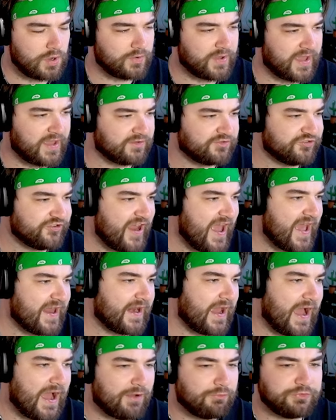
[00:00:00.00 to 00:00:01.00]
Okay, Chad,
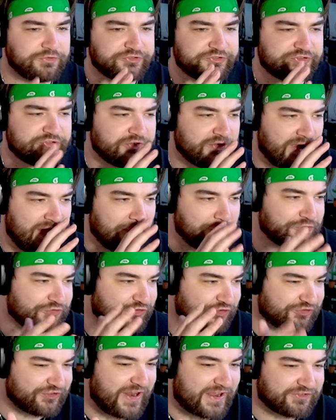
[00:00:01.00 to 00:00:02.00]
I was I was
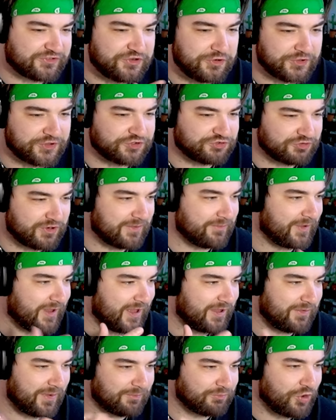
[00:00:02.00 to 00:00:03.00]
just next to you on the treadmill.
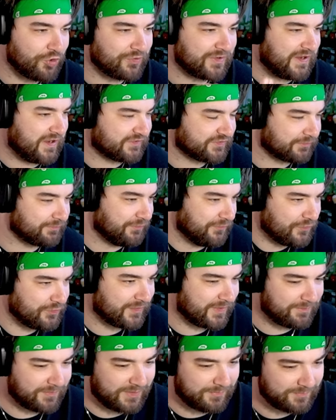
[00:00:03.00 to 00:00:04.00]
I am going to get some food.
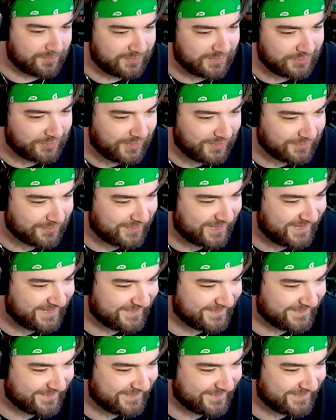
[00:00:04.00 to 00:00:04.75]
I'm, I'm a little hungry.